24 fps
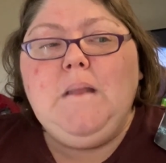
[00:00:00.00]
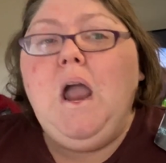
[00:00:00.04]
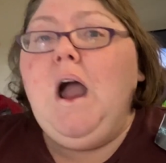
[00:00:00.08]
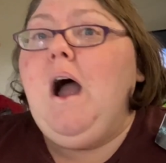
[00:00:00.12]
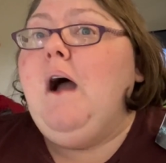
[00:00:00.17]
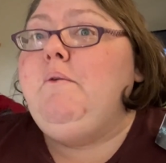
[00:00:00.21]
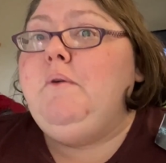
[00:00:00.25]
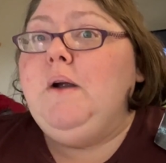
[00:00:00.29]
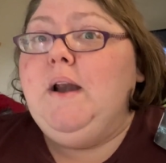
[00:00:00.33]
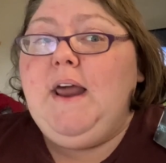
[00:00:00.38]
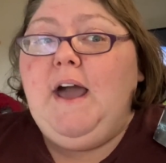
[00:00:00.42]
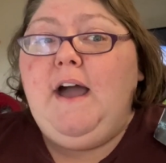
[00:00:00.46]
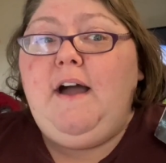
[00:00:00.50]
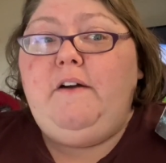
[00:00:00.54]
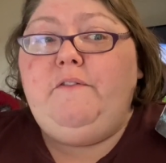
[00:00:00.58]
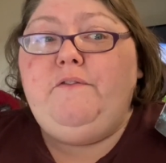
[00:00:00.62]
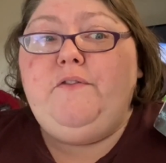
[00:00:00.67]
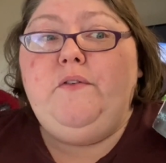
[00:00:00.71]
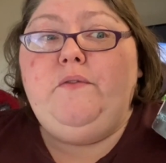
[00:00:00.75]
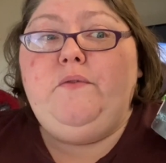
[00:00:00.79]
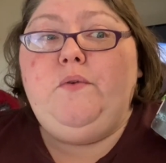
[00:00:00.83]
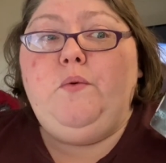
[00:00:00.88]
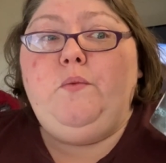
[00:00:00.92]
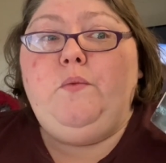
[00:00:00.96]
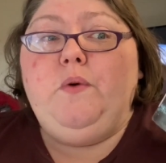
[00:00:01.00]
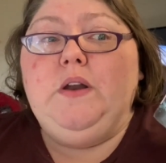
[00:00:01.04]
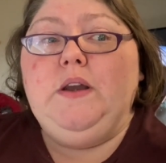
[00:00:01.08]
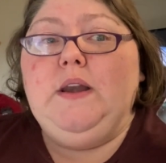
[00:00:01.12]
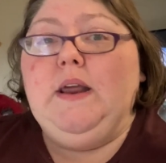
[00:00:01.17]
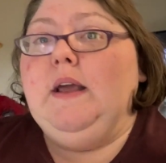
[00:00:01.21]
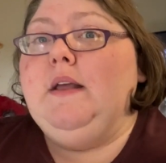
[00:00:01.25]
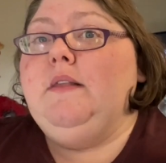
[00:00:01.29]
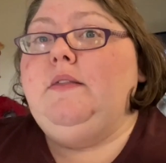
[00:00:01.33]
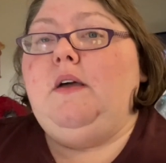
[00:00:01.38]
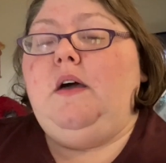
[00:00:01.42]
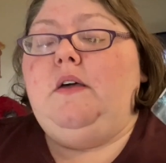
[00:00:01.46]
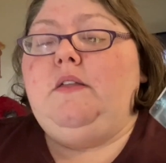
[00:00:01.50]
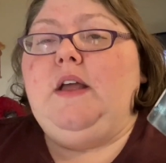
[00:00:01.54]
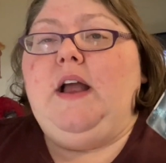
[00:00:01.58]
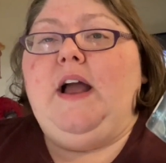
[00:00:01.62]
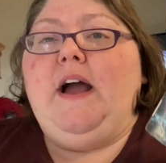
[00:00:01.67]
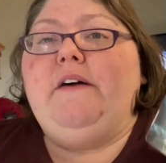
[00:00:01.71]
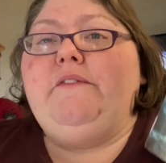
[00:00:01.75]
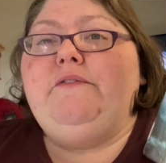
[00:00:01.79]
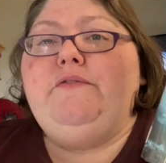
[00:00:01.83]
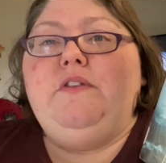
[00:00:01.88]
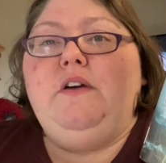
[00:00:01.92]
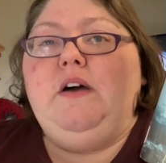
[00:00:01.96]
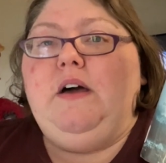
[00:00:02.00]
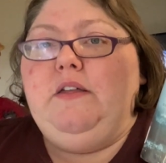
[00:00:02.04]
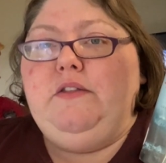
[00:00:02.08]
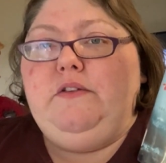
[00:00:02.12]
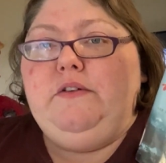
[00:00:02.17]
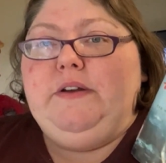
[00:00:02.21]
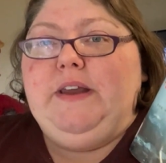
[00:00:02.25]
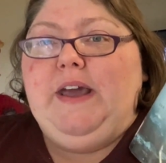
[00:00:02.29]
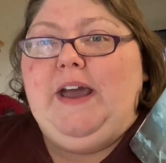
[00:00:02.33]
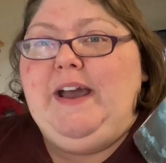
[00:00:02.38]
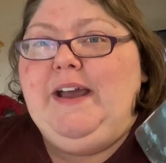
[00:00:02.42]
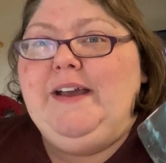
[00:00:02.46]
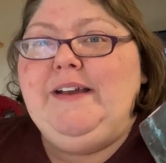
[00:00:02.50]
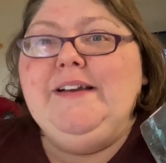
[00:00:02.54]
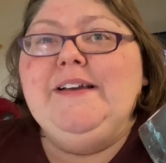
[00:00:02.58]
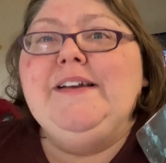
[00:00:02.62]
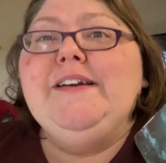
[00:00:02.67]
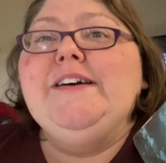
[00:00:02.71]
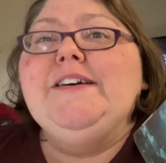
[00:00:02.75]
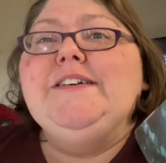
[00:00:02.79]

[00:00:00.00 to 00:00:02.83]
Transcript: I read half of it one day and the other half the other day.